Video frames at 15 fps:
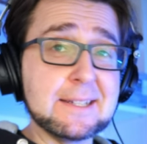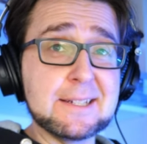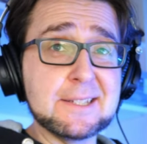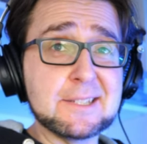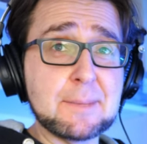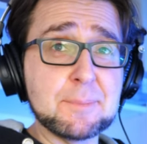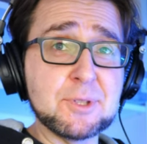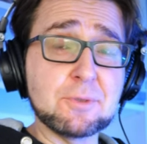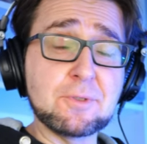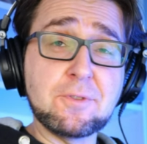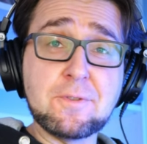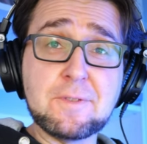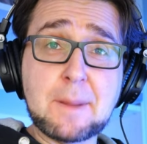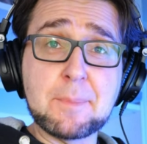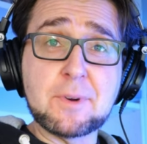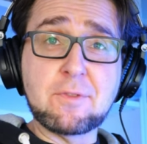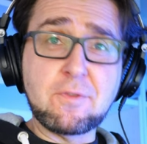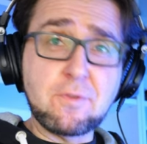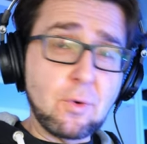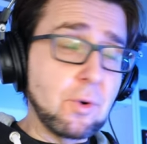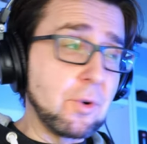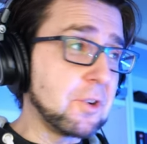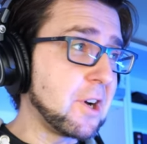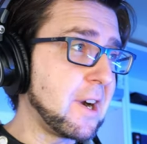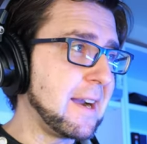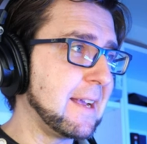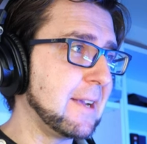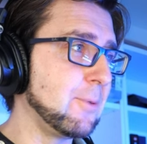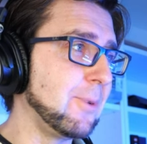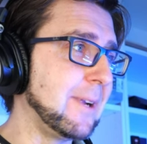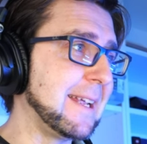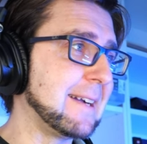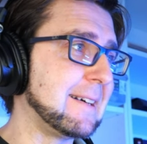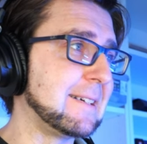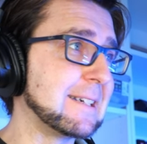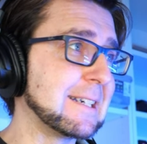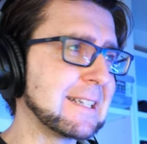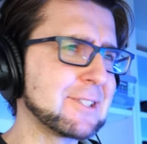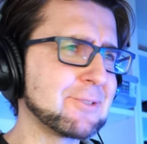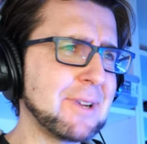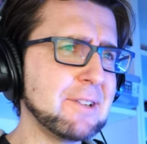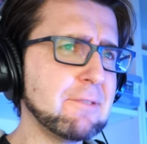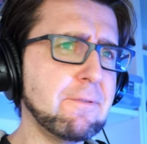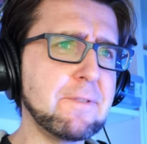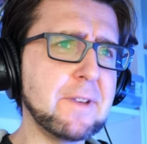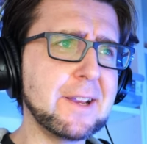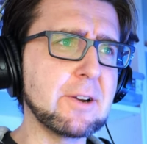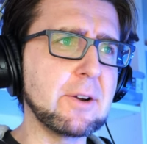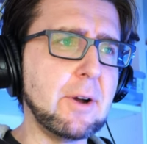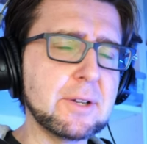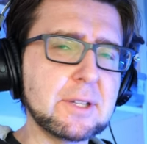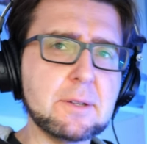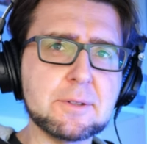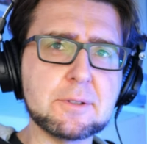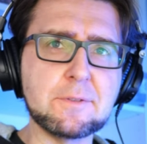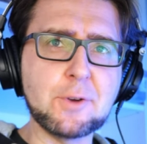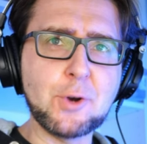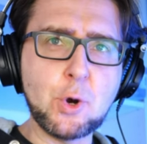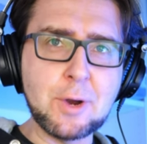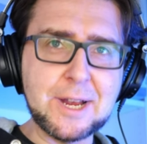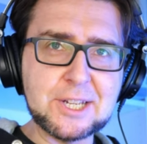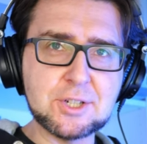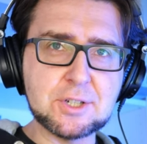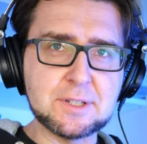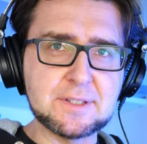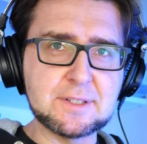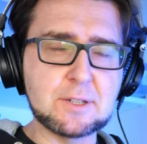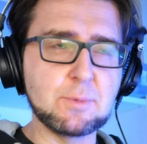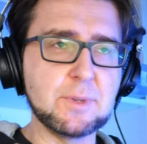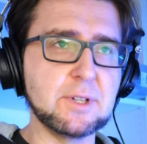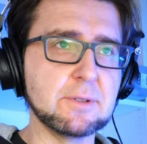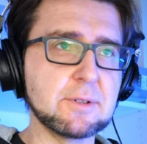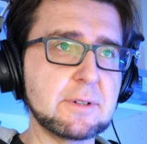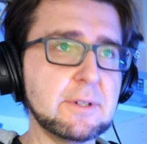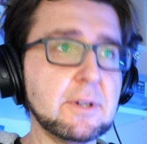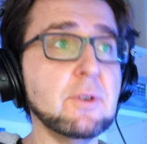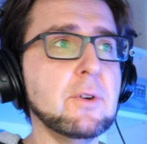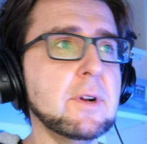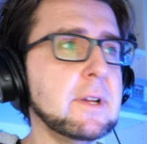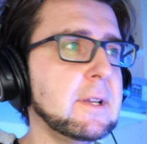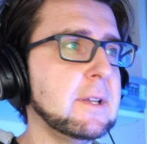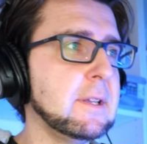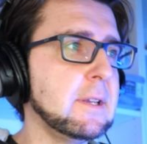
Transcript: this is episode number 4, we are trying to figure out a lot of questions that we don't know.